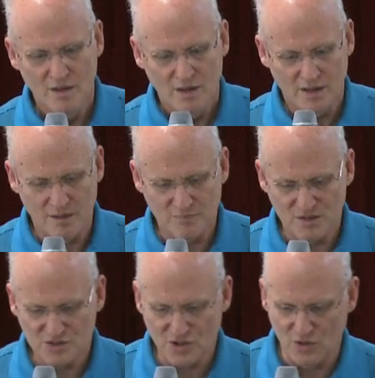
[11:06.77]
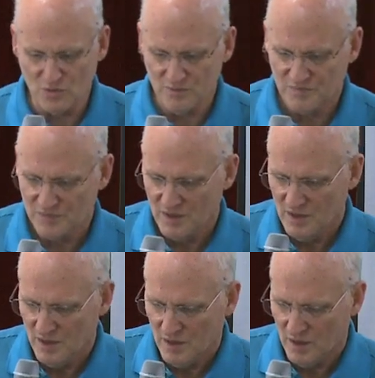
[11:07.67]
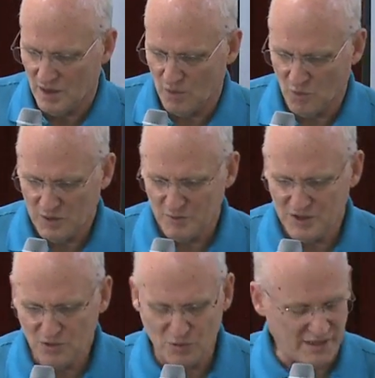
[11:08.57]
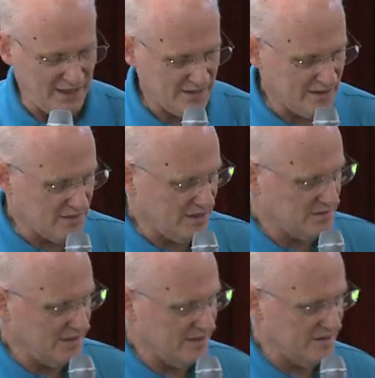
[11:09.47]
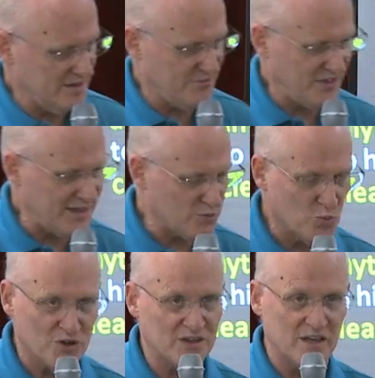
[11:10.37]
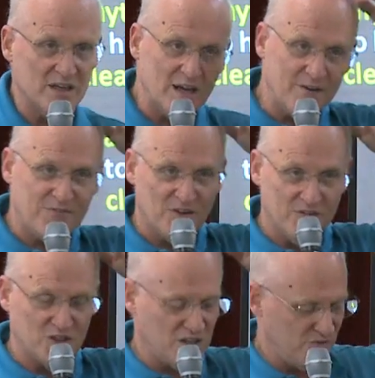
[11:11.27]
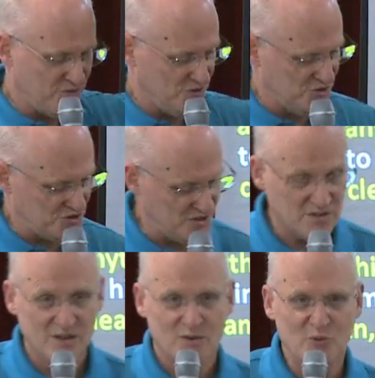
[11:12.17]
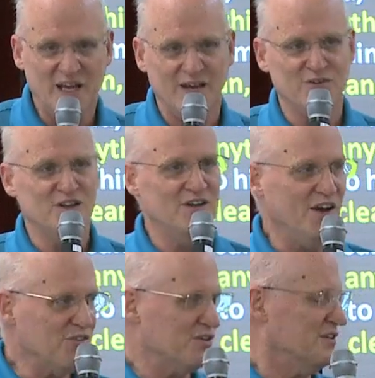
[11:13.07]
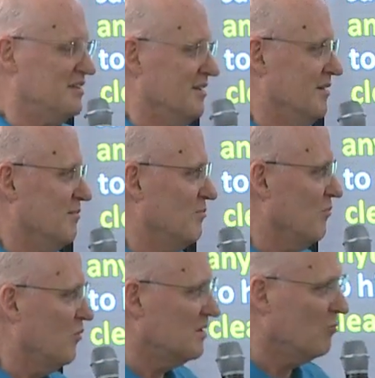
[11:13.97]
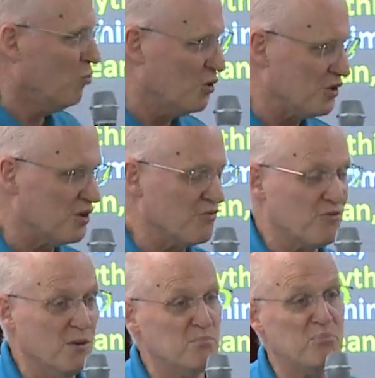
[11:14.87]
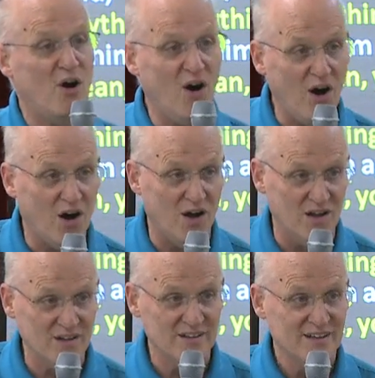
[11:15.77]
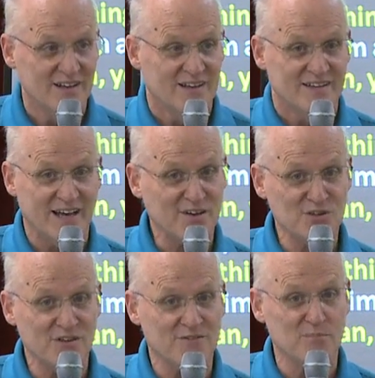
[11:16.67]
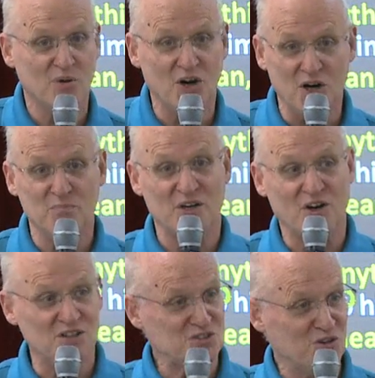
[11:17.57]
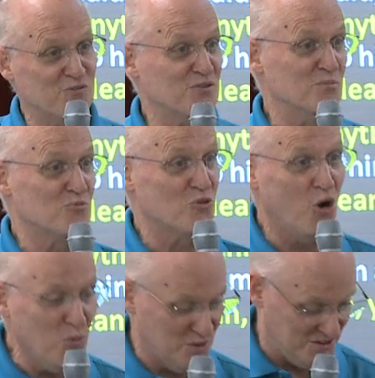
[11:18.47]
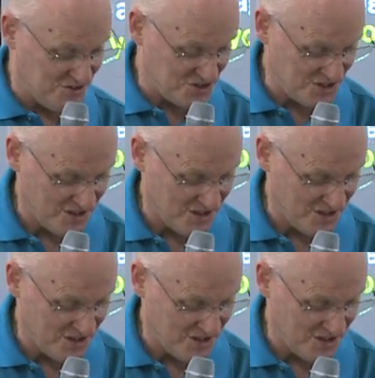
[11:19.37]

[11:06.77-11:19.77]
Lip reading: What do we do with that? And if that weren't enough of a confusion, we have another word from Paul, not only from Paul, but also from Romans